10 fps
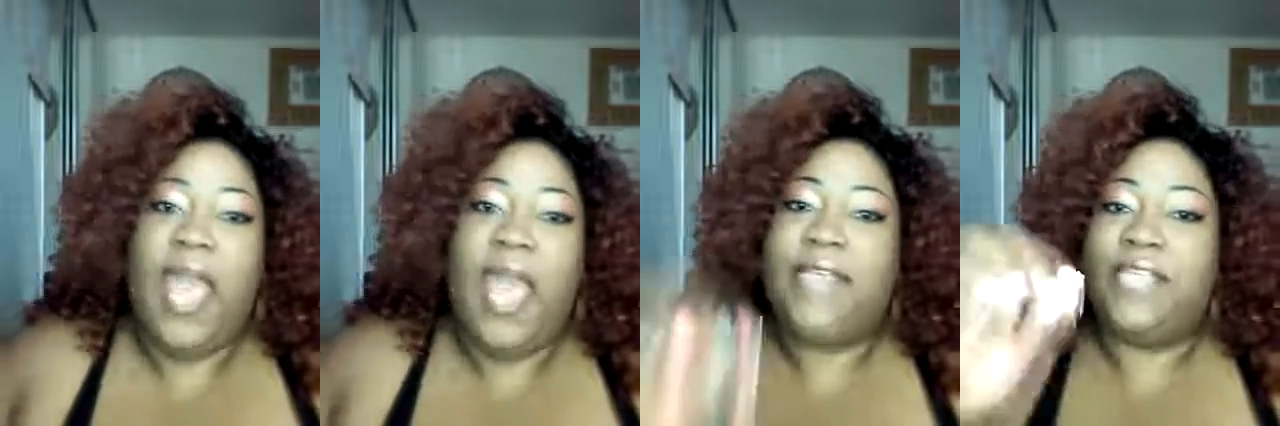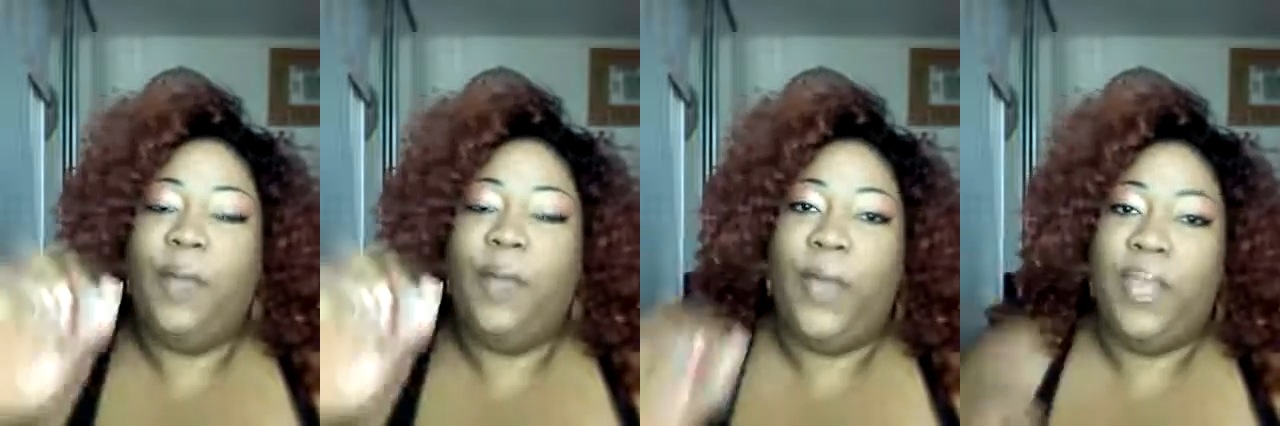At
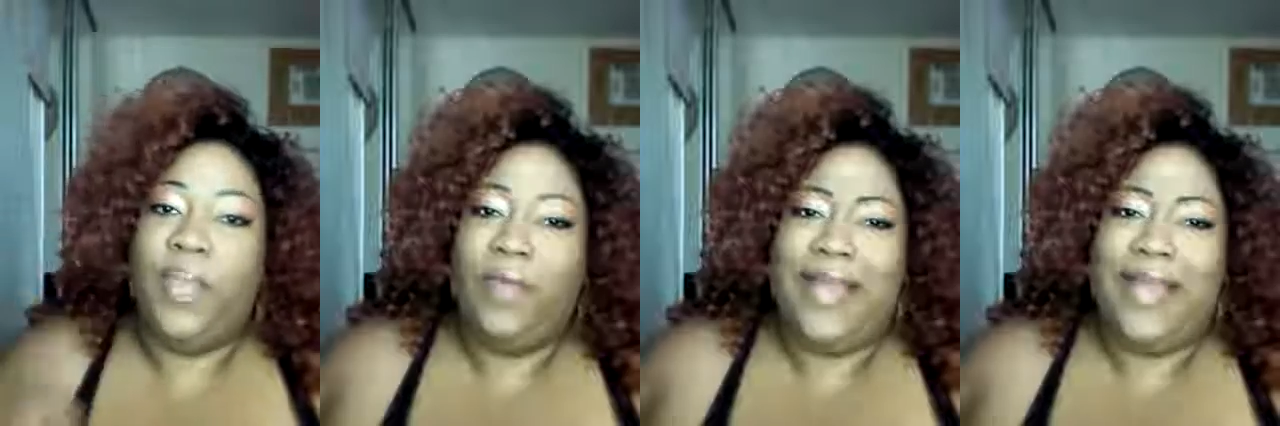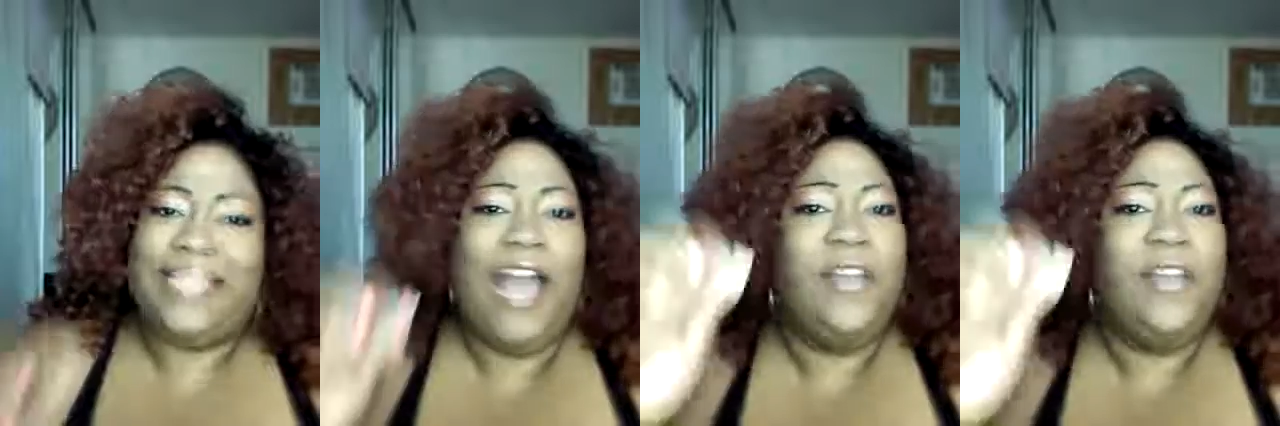some point, he realized
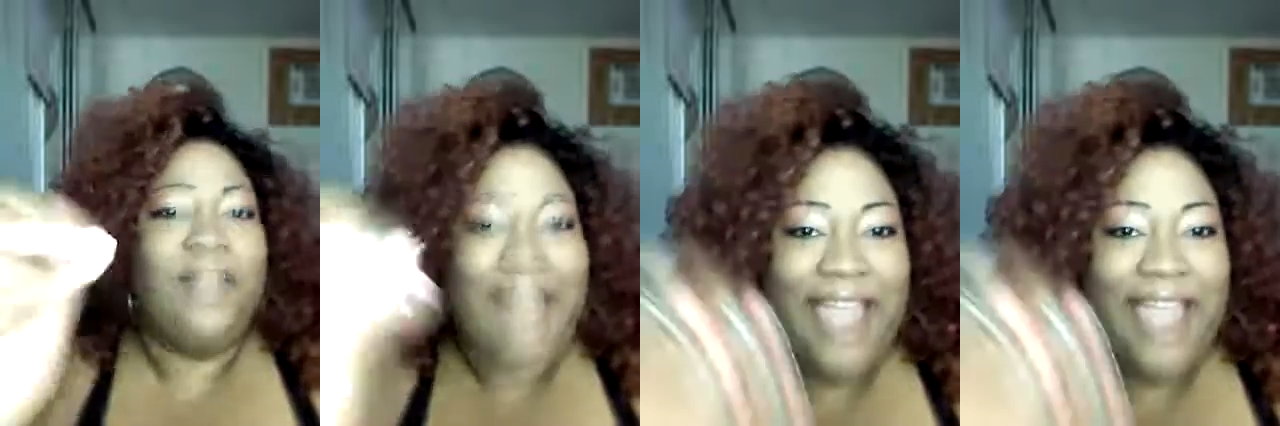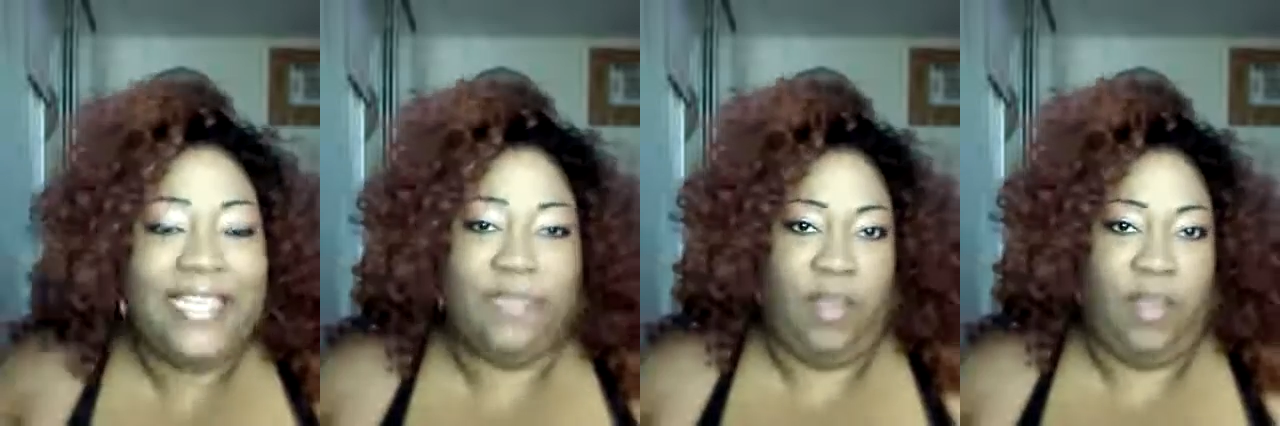I don't even like
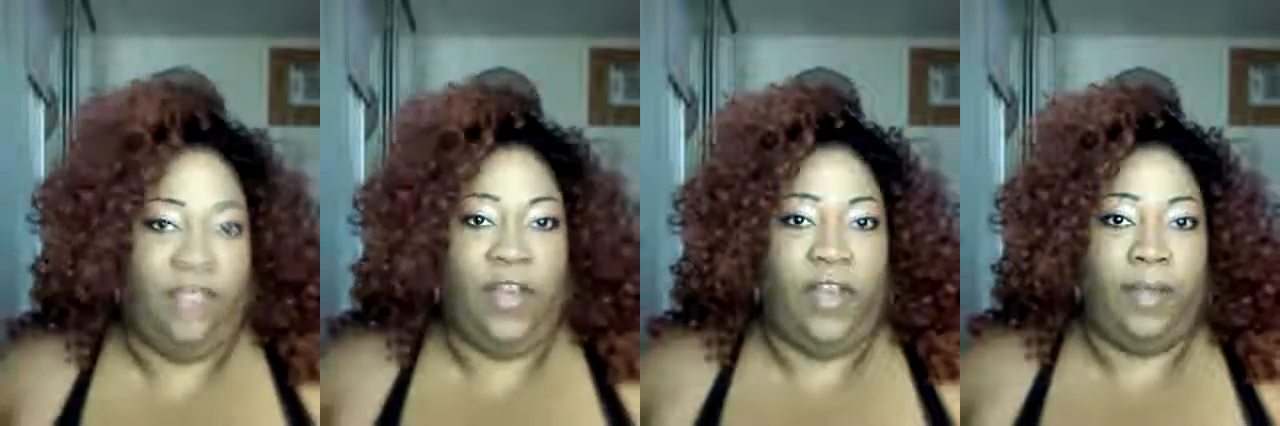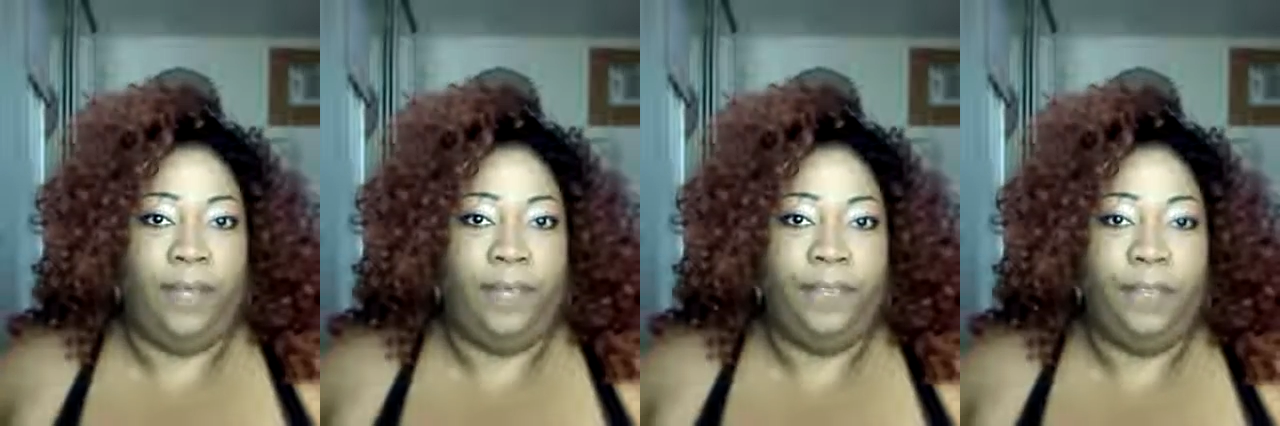this motherfucker.
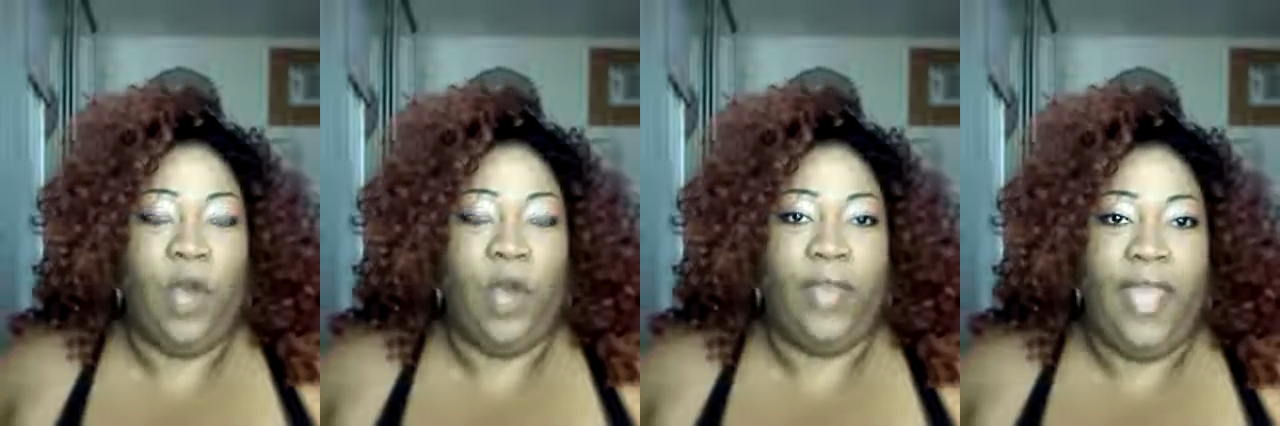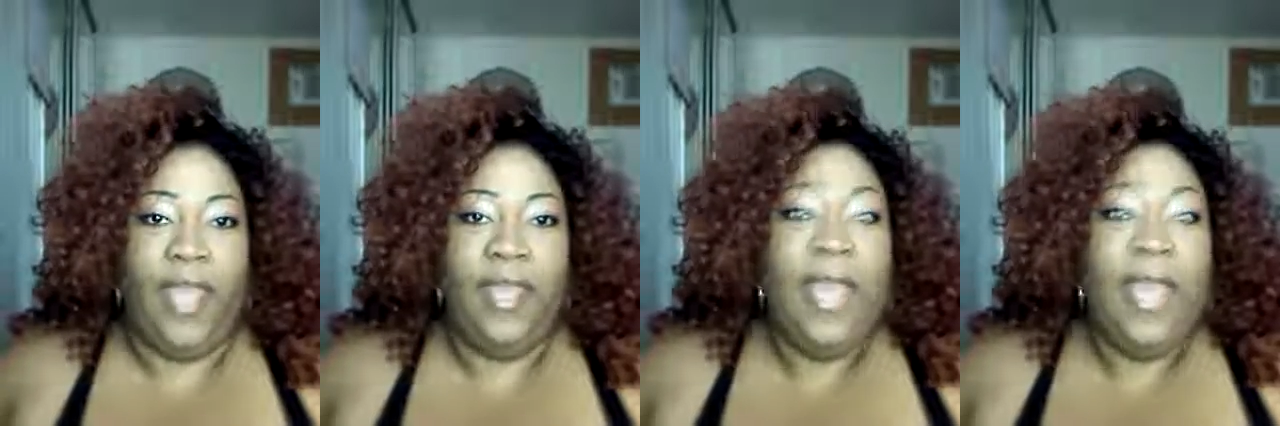
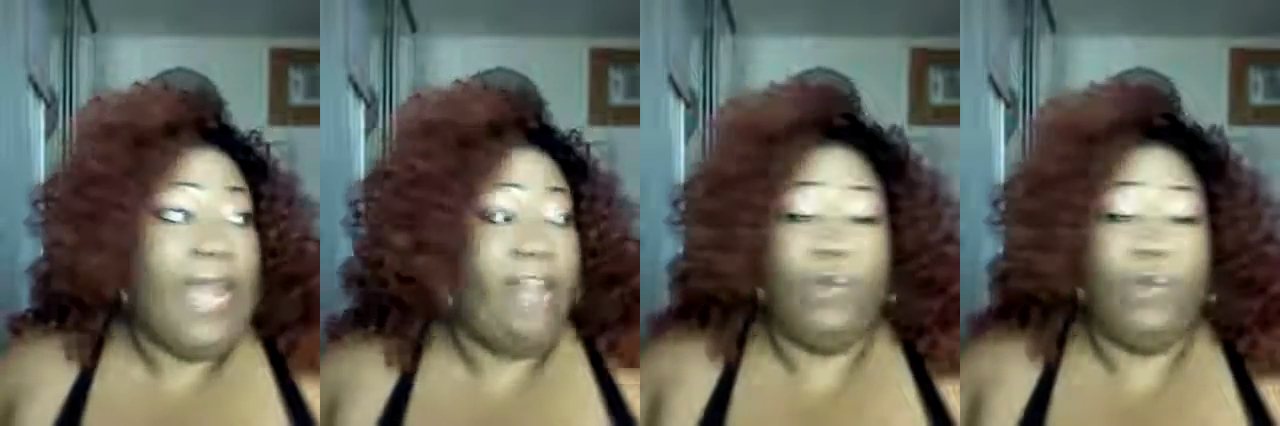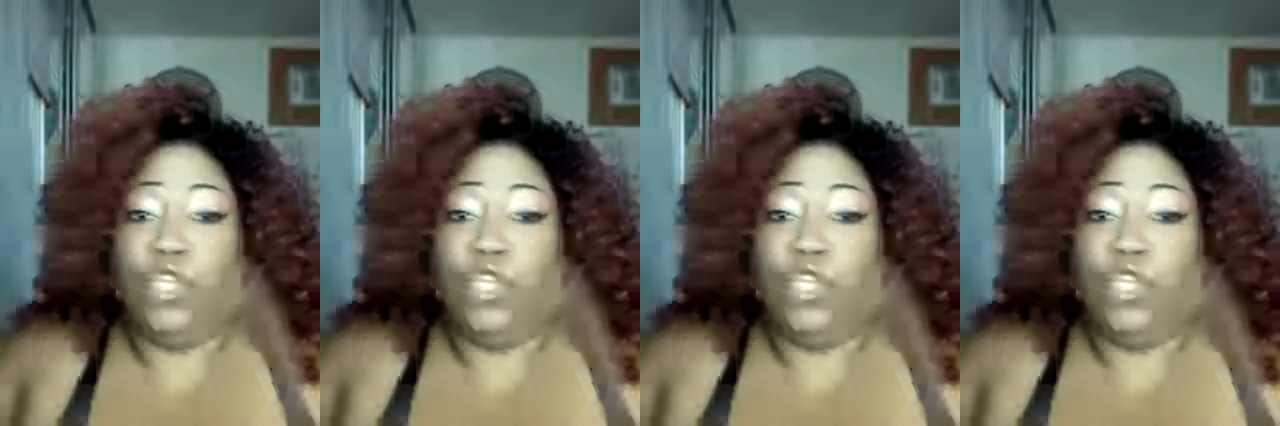Okay? And if you're